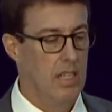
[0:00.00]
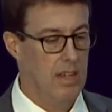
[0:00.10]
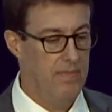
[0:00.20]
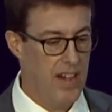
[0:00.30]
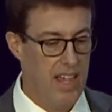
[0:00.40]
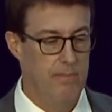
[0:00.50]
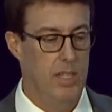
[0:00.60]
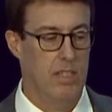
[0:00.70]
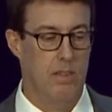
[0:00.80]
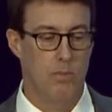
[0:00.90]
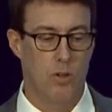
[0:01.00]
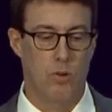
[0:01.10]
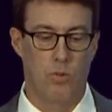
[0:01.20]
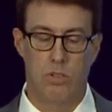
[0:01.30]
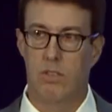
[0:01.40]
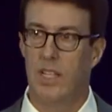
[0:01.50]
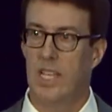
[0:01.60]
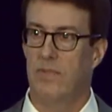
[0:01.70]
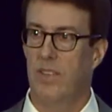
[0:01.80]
and 5 million more world-class